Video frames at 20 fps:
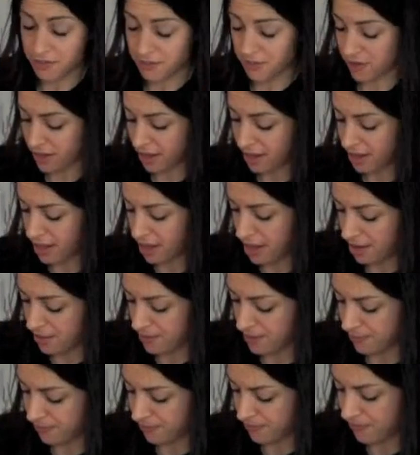
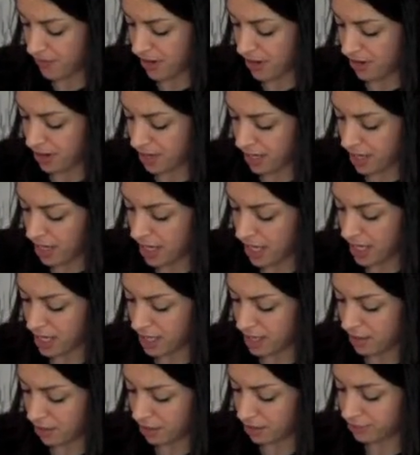
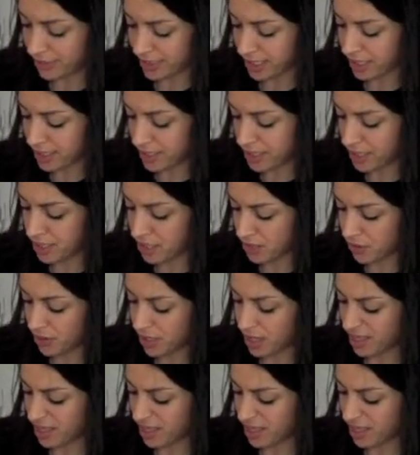Fahrenheit, or Celsius, sorry.